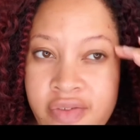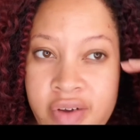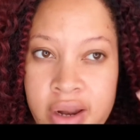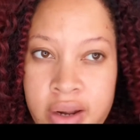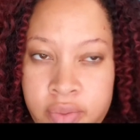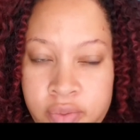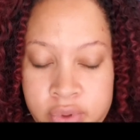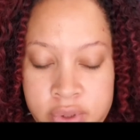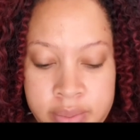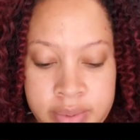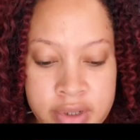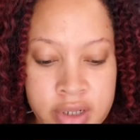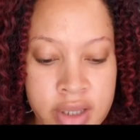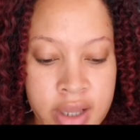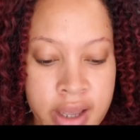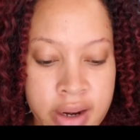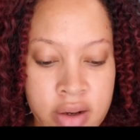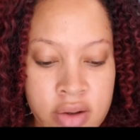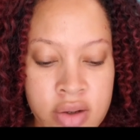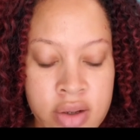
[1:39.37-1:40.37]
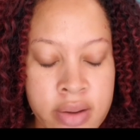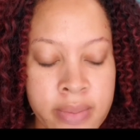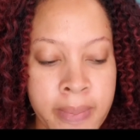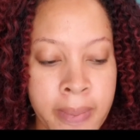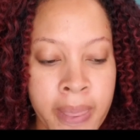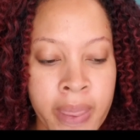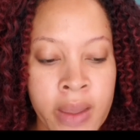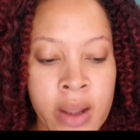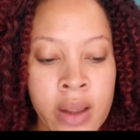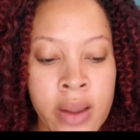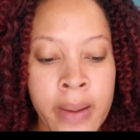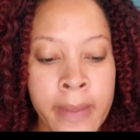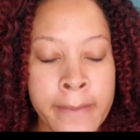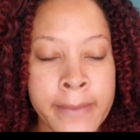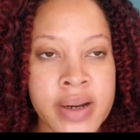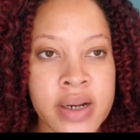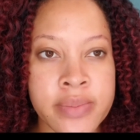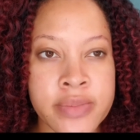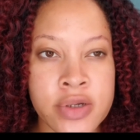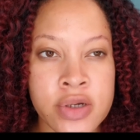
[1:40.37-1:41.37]
I didn't really put a lot on,
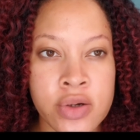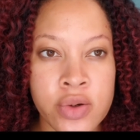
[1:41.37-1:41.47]
but I'm gonna